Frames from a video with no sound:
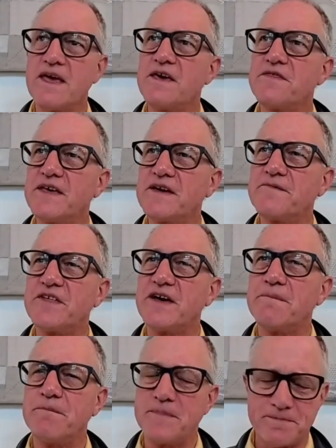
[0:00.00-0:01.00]
Think of
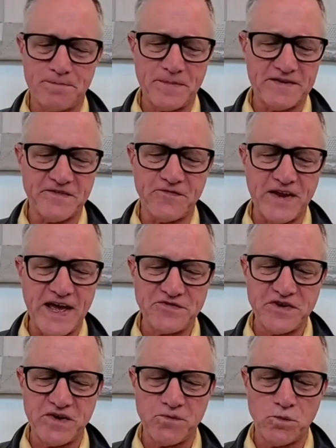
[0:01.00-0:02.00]
them as a
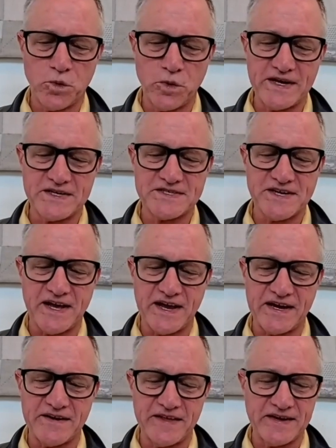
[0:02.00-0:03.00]
flashing warning
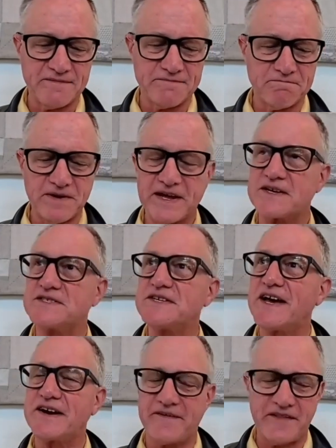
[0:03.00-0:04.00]
sign that, like a
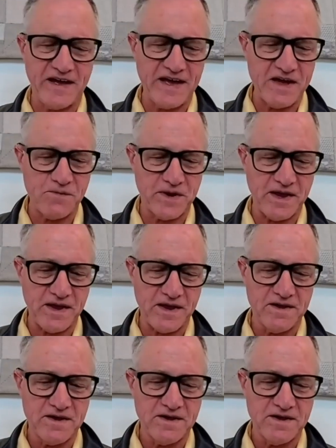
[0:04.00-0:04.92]
sign on the highway,